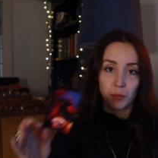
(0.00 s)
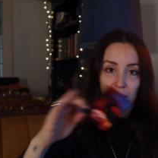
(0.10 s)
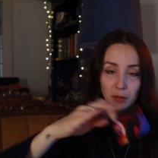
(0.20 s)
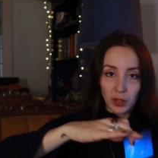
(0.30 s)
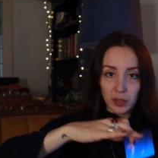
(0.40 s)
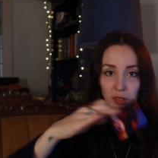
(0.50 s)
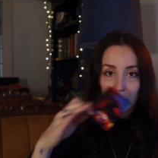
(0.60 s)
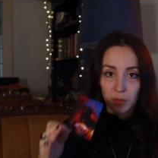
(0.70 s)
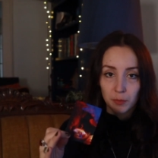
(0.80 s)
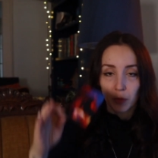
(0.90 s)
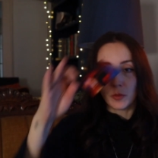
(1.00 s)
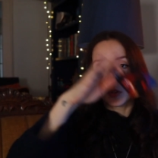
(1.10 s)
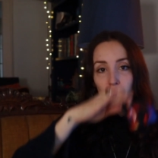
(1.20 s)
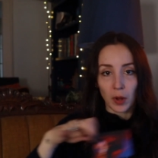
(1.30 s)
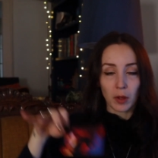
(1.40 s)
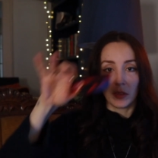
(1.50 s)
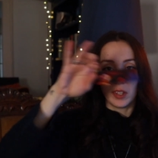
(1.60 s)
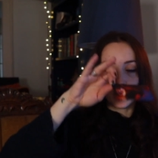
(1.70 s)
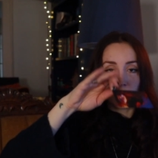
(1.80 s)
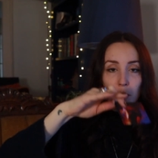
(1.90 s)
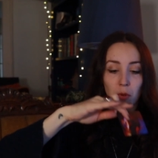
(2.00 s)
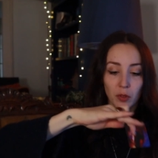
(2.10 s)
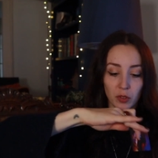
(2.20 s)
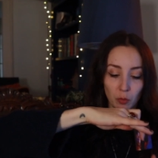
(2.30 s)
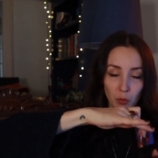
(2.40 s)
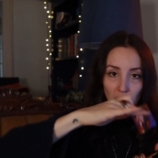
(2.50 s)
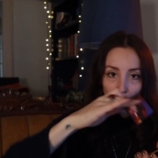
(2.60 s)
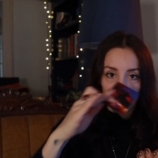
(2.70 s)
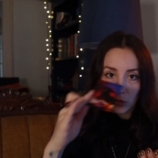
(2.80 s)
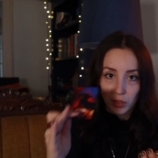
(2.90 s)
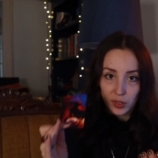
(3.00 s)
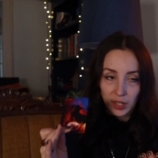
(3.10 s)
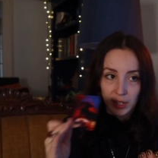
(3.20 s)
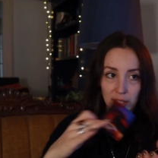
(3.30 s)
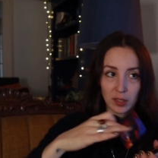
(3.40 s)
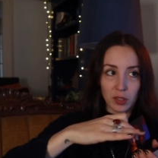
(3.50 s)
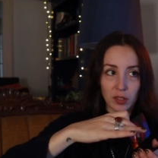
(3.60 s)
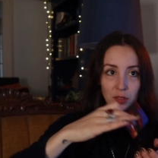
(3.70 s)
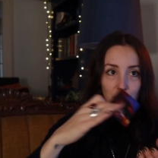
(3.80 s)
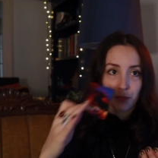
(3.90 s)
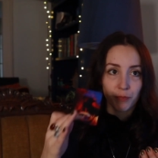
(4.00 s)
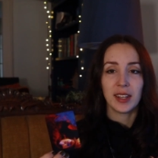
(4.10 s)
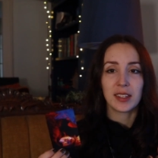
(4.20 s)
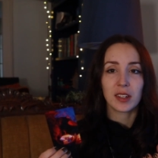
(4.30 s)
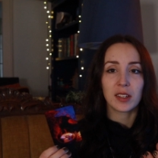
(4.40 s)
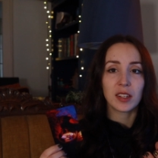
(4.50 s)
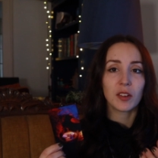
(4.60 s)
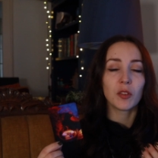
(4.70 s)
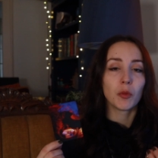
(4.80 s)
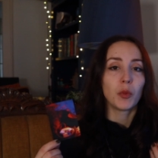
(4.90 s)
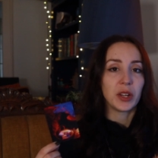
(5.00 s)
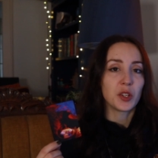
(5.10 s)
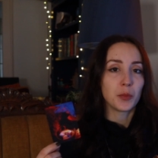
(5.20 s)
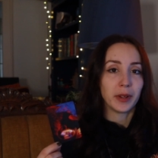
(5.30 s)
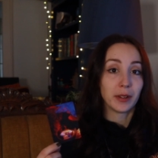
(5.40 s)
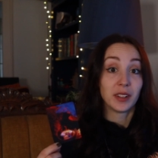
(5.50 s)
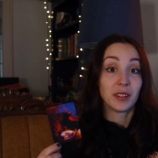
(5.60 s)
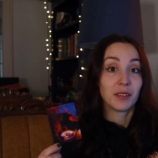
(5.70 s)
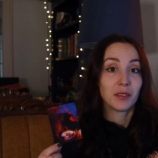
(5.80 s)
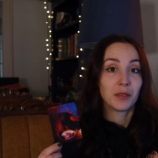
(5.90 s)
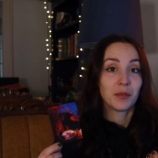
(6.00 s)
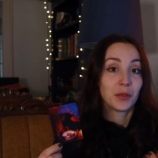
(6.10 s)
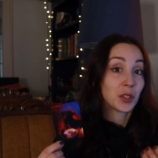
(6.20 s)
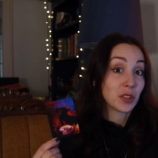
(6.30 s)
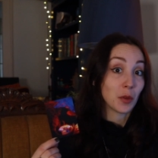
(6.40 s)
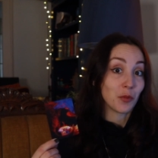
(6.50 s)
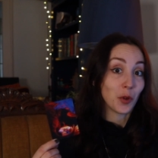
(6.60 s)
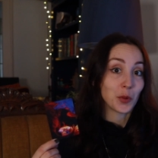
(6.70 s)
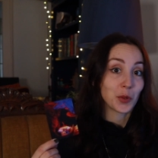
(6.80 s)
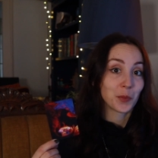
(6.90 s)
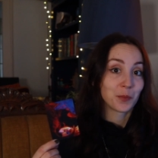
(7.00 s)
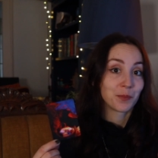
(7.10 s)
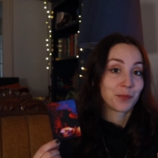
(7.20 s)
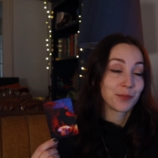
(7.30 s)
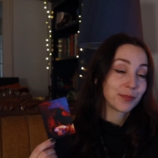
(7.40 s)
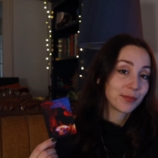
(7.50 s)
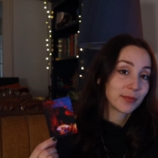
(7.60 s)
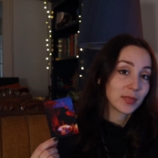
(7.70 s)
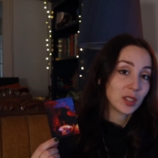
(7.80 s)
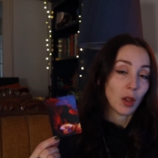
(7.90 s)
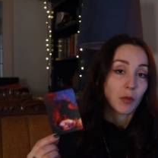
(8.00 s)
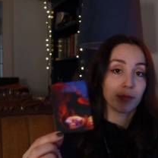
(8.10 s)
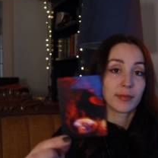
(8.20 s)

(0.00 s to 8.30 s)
mirrors, of course, round this way, but also round in its, it's considered a witch mirror to some folk. So